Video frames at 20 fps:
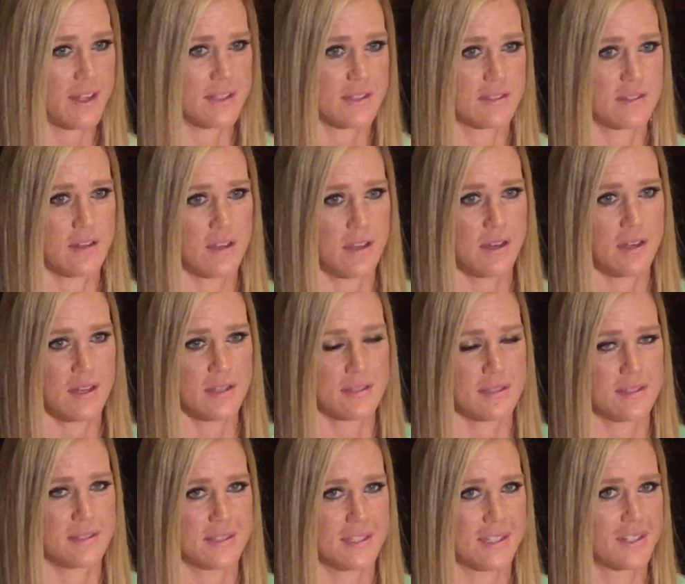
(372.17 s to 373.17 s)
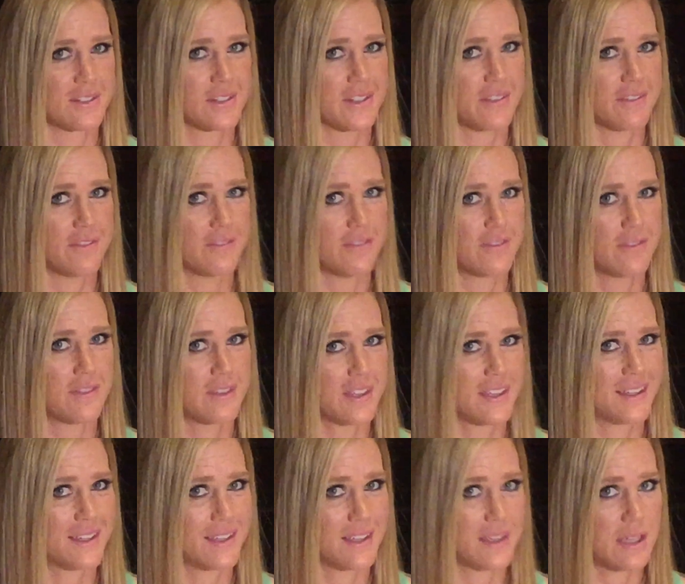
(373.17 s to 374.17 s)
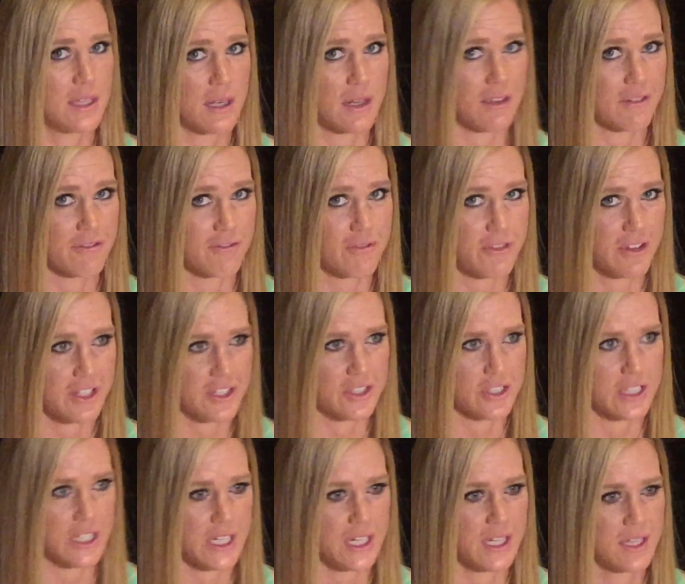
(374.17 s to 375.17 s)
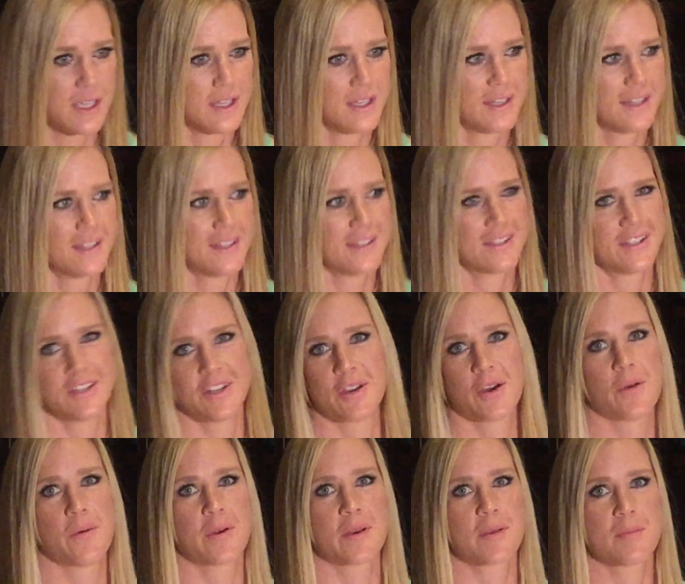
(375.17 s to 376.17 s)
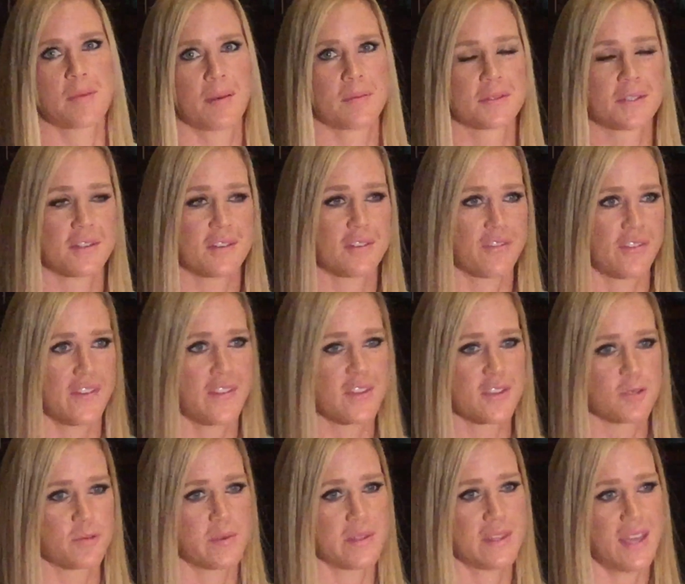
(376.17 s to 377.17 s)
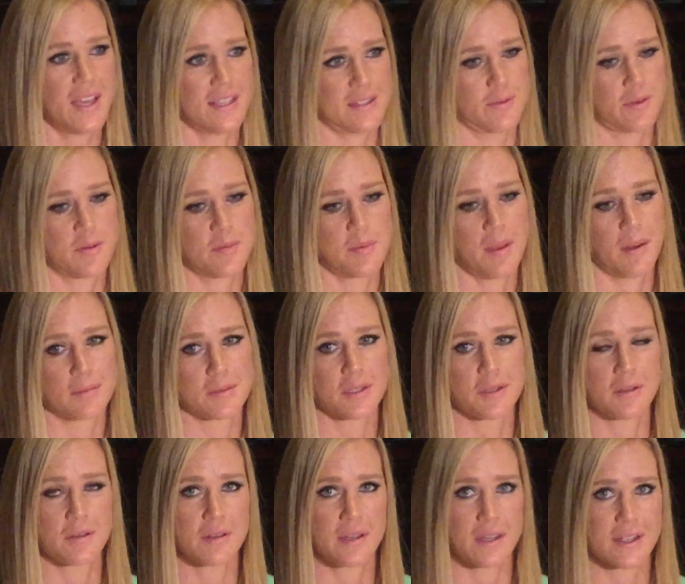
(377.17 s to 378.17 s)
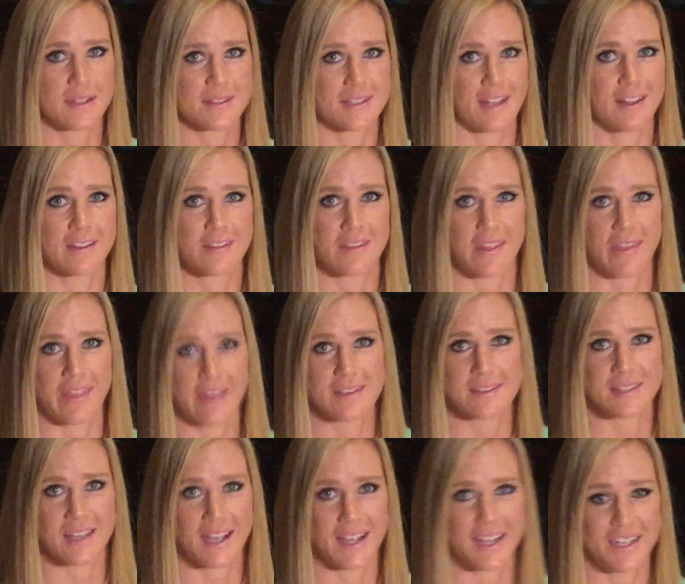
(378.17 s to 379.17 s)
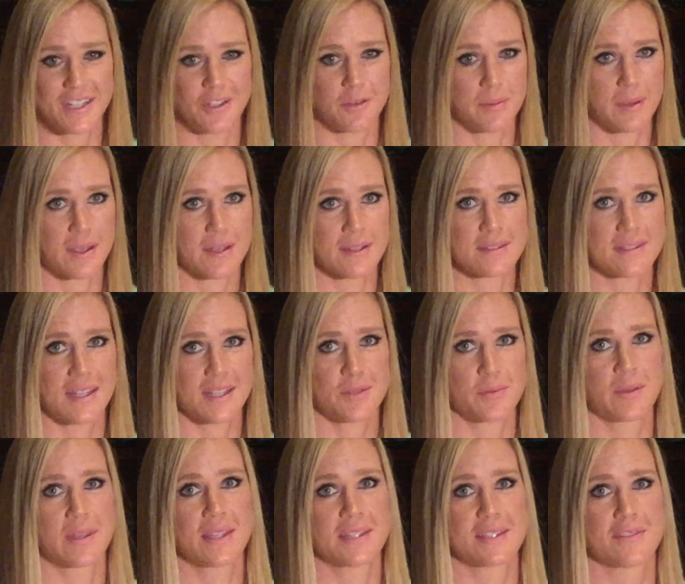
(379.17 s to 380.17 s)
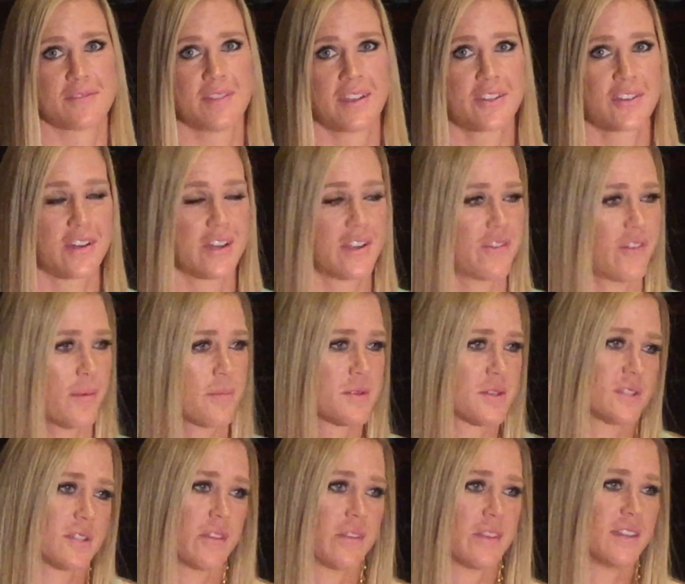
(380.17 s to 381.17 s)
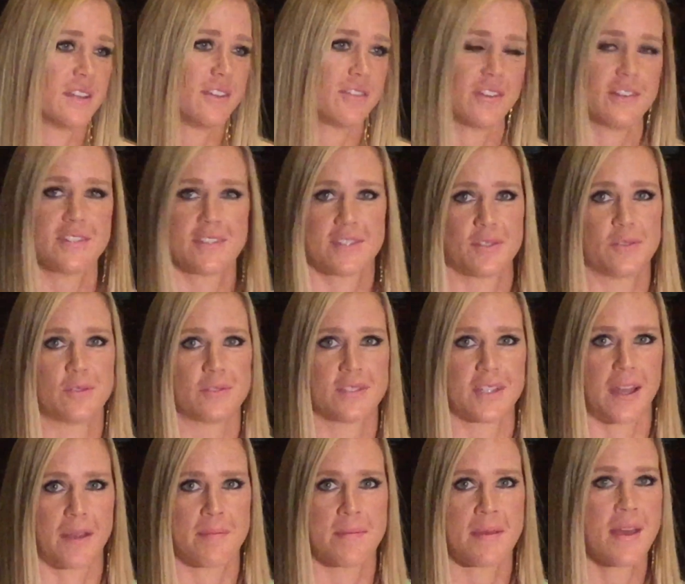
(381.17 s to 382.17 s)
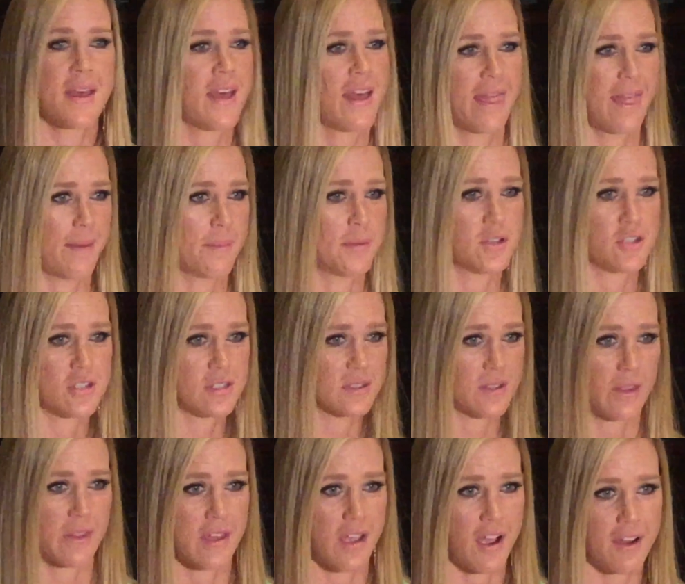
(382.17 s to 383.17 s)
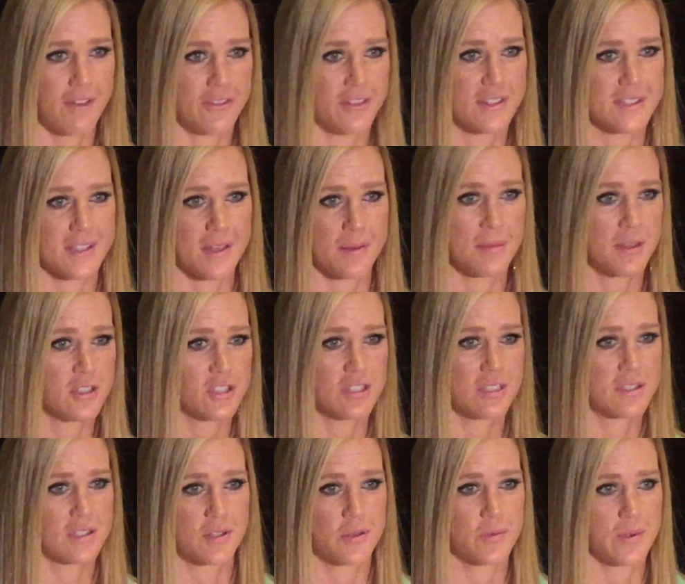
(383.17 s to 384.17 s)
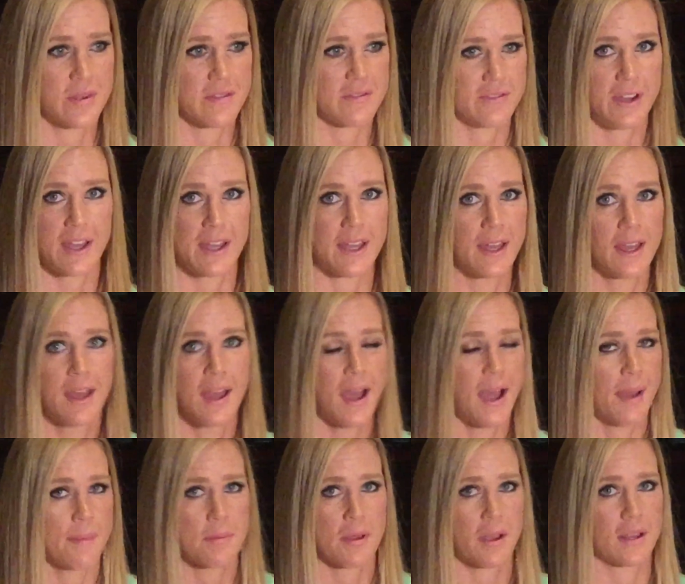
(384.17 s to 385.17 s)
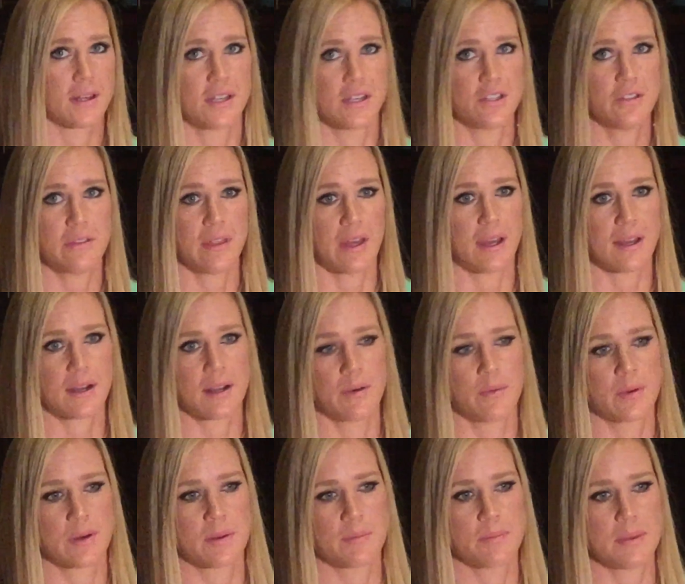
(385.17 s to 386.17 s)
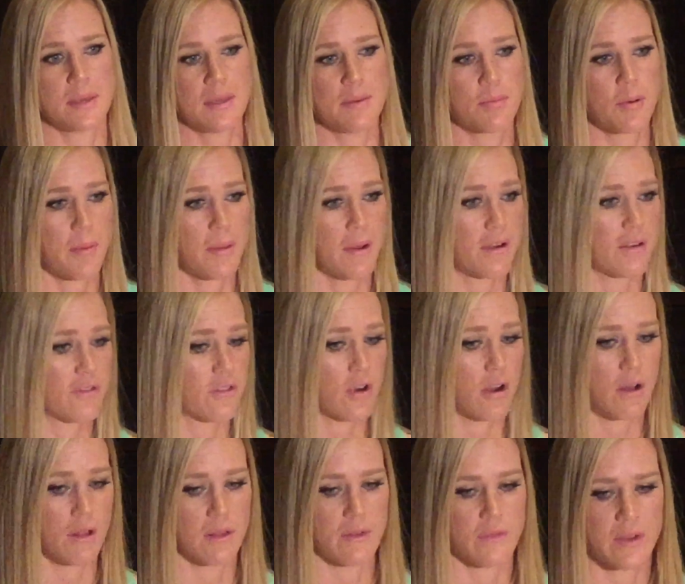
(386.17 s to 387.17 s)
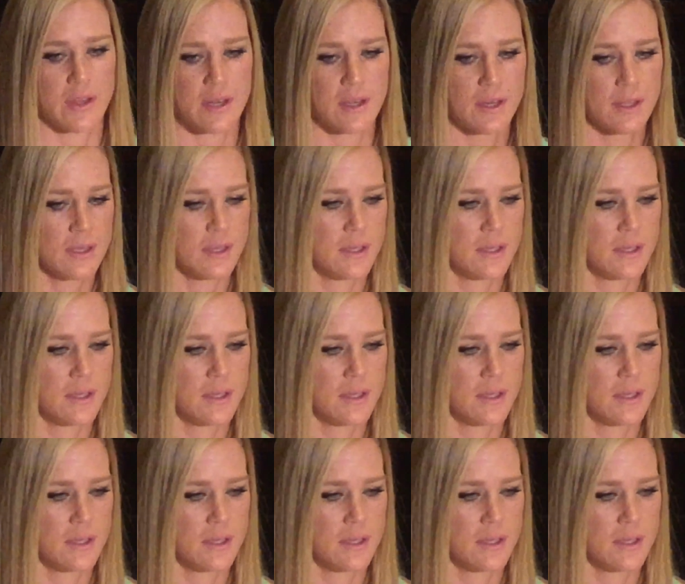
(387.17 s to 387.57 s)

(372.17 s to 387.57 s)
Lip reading: that's not necessarily getting a victory. You know, I want to be able to defend those, but yes, I want to be able to excel in the things that I do, because that's what gets a victory. If I'm just on the defense the whole time, that means she's on the offense, that means she's going to win the fight. I'm not going to do that. I want to be prepared for all of it.